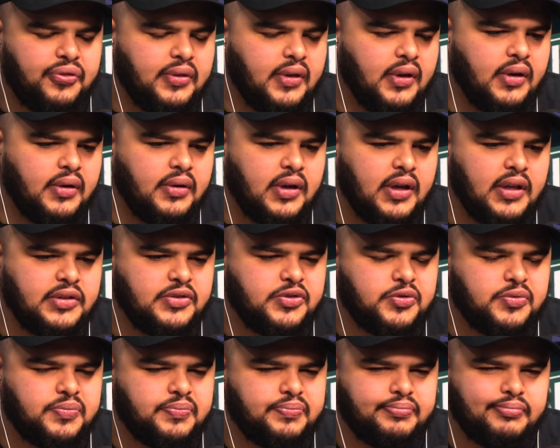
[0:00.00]
you know,
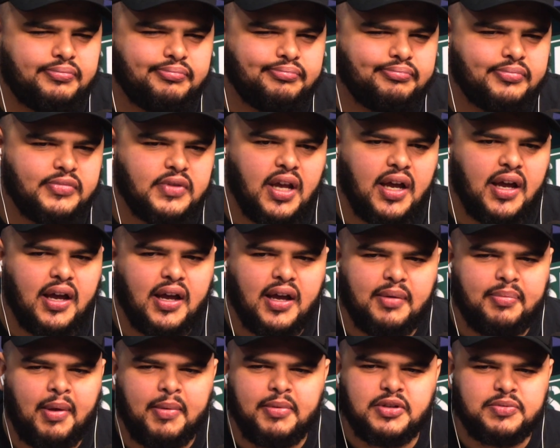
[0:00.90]

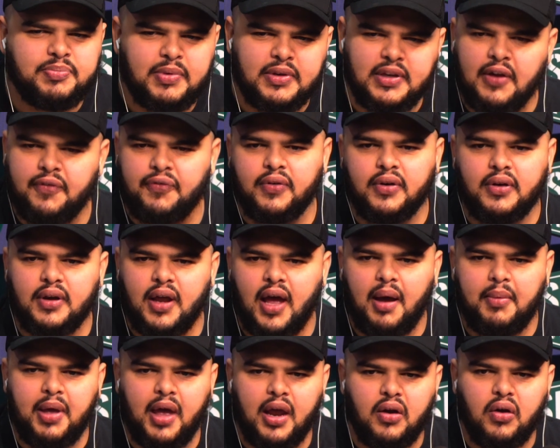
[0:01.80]
maybe just be different.
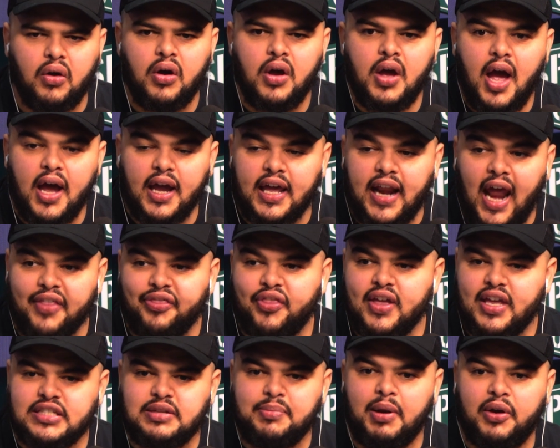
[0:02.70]
I mean, I Again, I
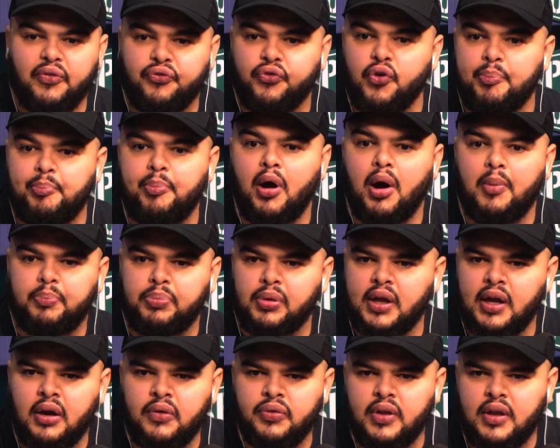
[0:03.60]
think he's a better football
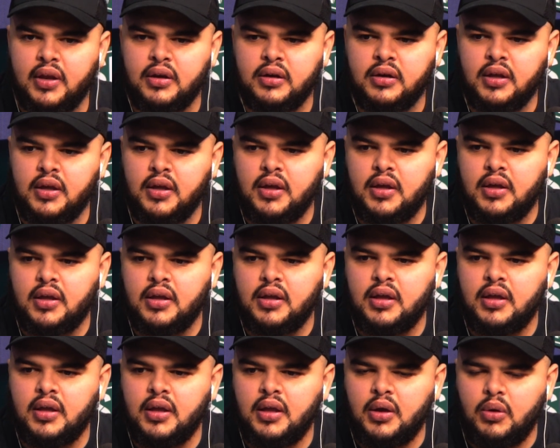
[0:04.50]
player than
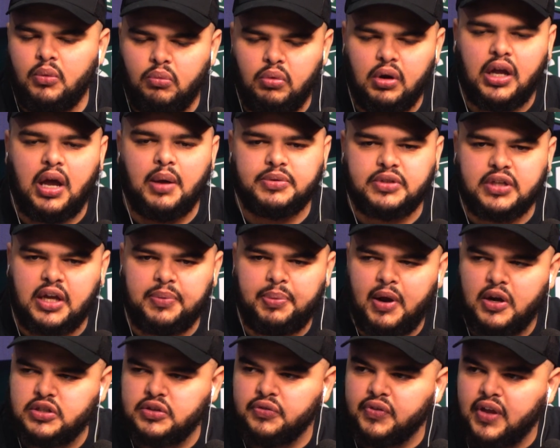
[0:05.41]
when it comes to
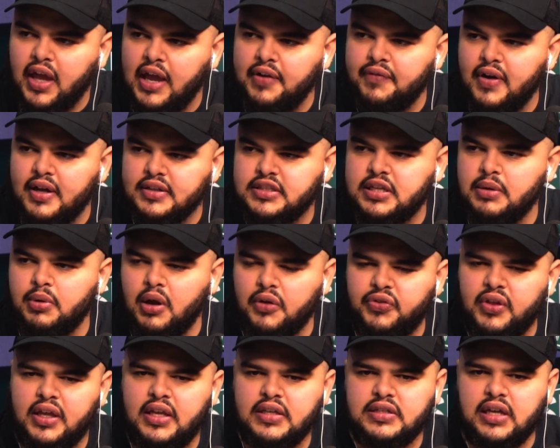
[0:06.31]
comparison of Kayvon Thibodeaux. I
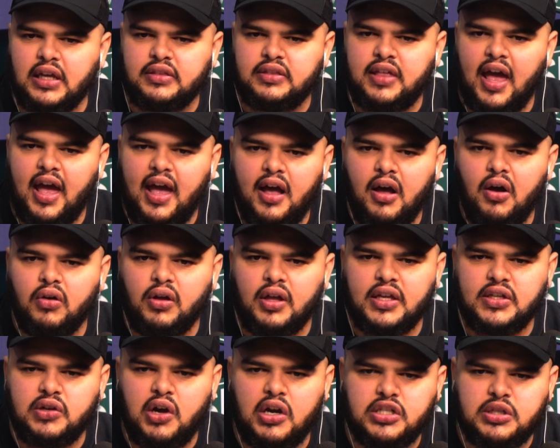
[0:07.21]
think he's like that elk.
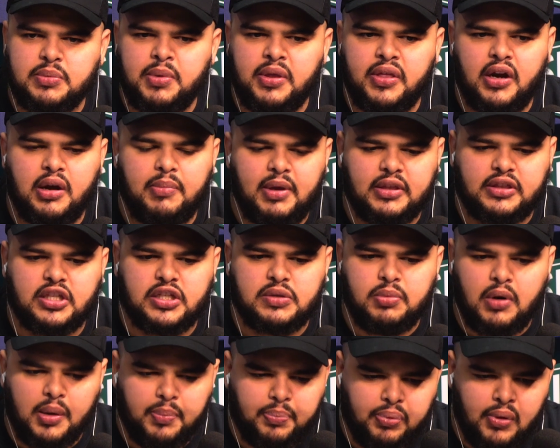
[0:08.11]
He's always gonna be there to make the
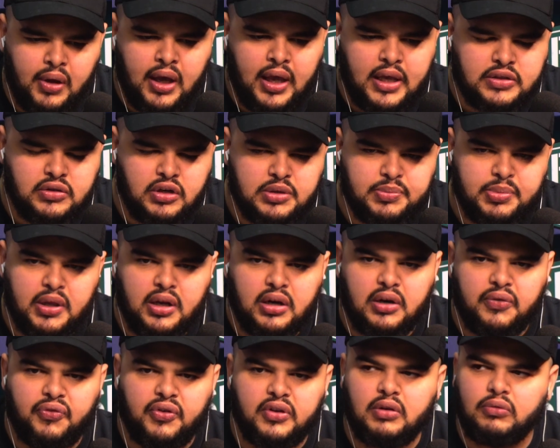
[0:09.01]
smart play. He's always gonna be there to
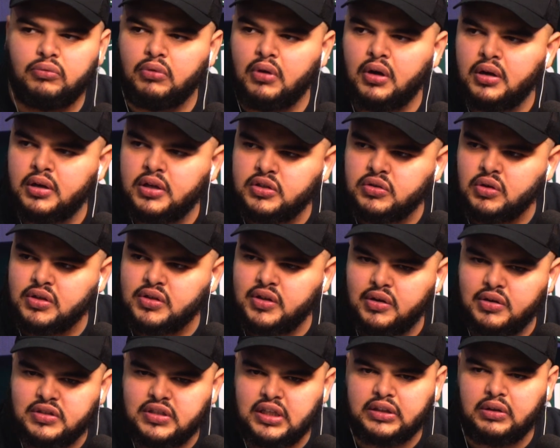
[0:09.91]
defend the run. He's always
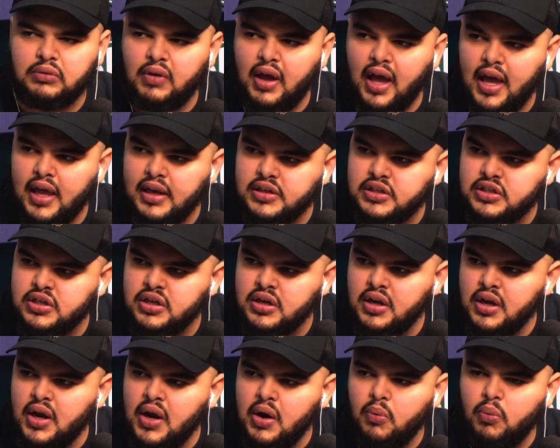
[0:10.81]
there to set the edge.
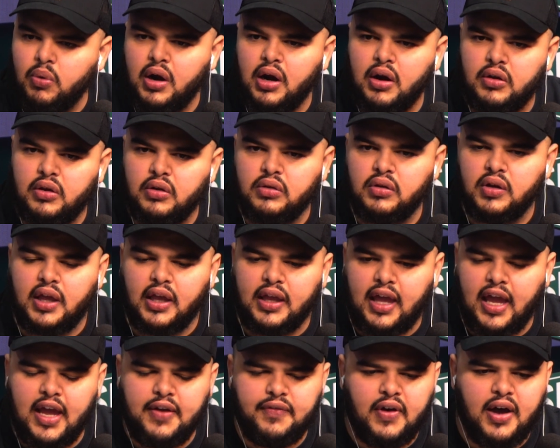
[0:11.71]
Where you look at
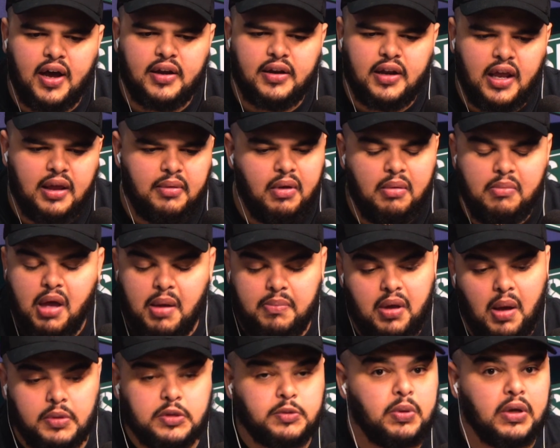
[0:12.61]
Kayvon, and, maybe
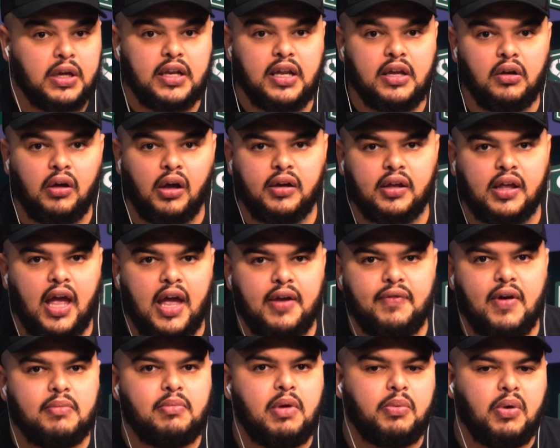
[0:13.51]
I'm speaking ill on
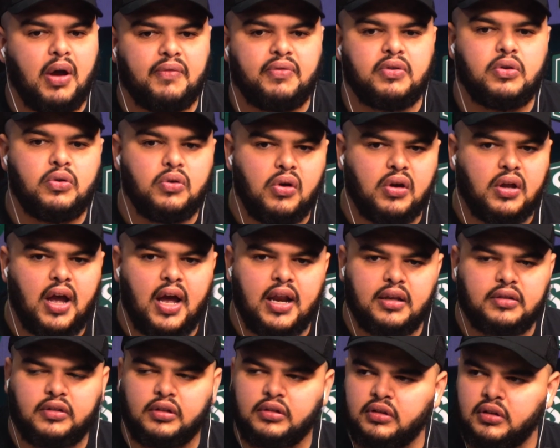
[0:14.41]
Kayvon. Maybe we'll have a New York guy
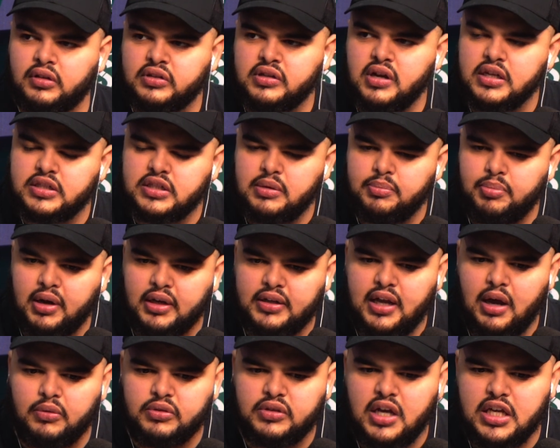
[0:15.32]
to, discuss it and break it
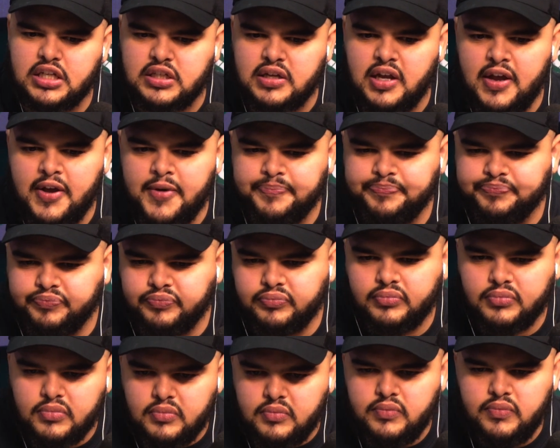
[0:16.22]
down with us.
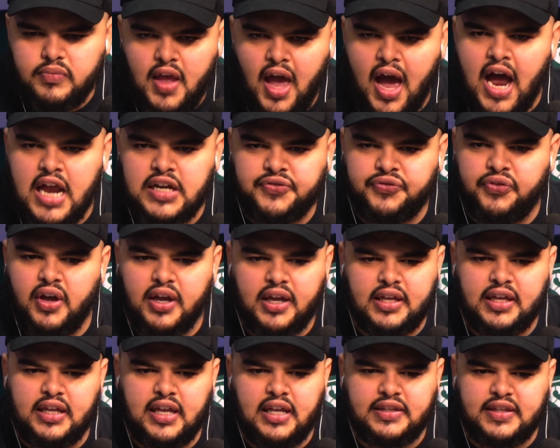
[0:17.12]
I just feel
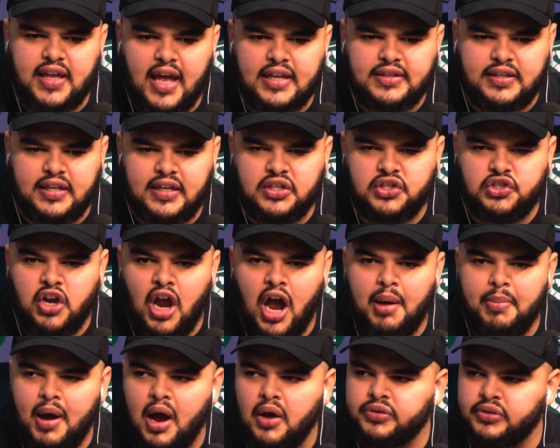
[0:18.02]
like if that's his
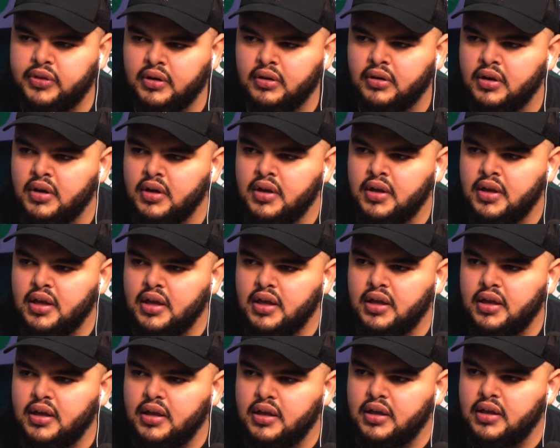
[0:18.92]
job out there. You know,
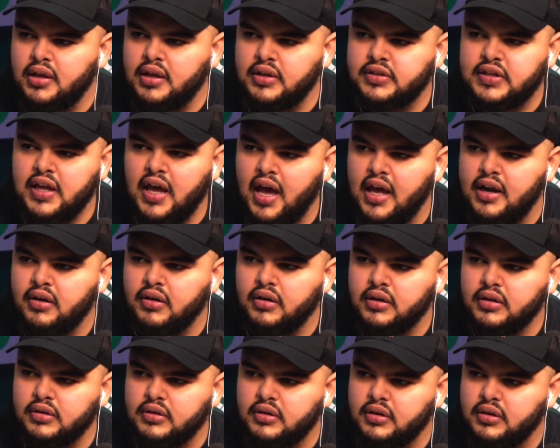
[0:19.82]
like Maxx
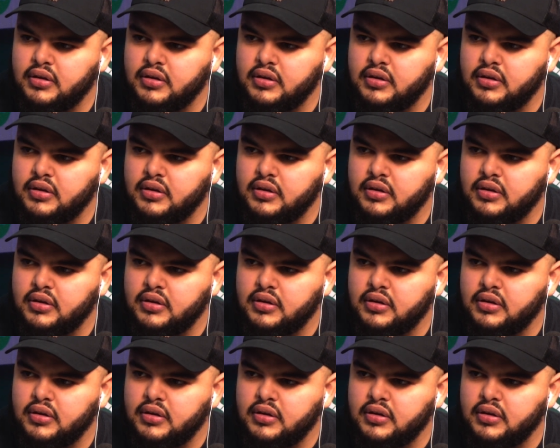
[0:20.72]
Crosby,